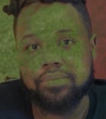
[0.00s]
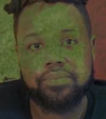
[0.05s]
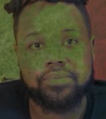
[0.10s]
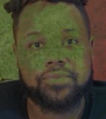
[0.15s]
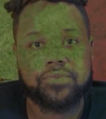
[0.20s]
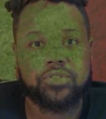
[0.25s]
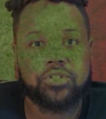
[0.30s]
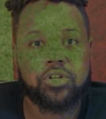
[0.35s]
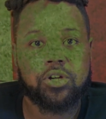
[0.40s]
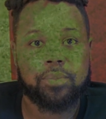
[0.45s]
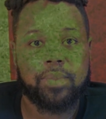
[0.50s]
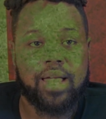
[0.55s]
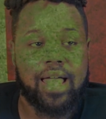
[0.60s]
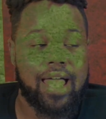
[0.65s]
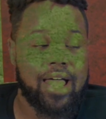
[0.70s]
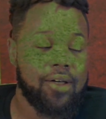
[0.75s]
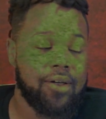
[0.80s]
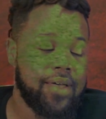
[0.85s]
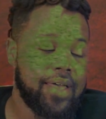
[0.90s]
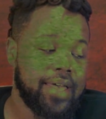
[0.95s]
Jump
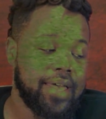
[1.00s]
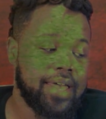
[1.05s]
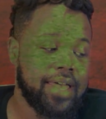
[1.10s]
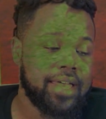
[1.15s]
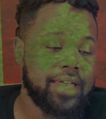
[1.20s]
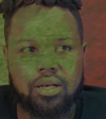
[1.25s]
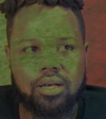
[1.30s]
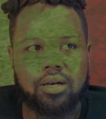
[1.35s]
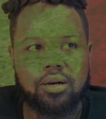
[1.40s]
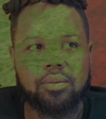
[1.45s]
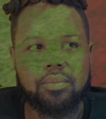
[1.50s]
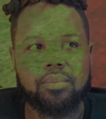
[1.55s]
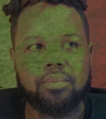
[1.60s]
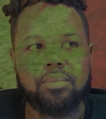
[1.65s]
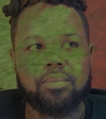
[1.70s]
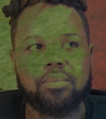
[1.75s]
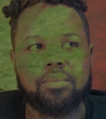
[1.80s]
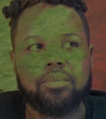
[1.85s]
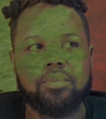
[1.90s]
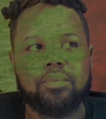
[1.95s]
high.
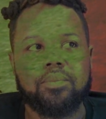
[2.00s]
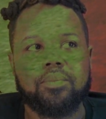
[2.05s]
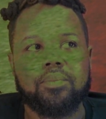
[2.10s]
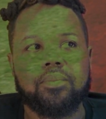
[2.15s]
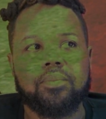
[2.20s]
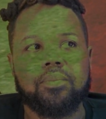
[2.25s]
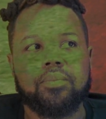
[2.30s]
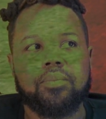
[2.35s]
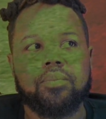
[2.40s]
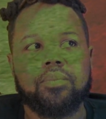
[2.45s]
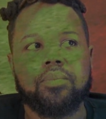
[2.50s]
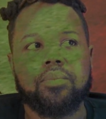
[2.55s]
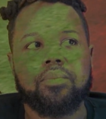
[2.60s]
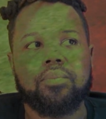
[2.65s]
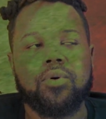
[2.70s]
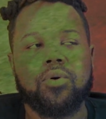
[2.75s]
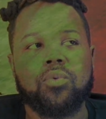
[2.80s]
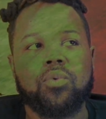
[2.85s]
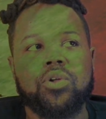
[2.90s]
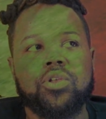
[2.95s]

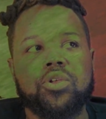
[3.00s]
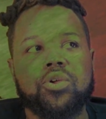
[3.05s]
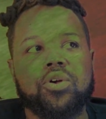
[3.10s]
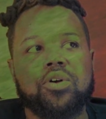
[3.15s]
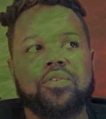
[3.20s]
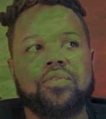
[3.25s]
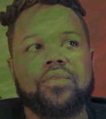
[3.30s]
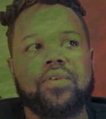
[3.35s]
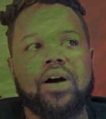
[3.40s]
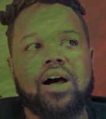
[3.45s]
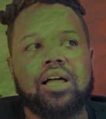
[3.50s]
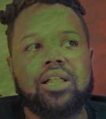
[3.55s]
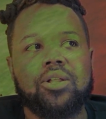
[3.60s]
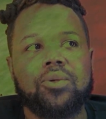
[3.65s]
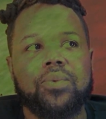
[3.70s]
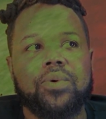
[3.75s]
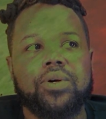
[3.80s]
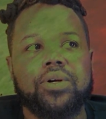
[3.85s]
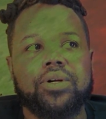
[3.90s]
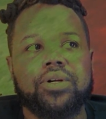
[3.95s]
But when you're a
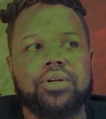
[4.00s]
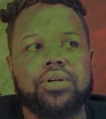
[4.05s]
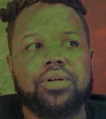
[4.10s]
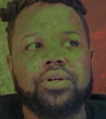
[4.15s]
follower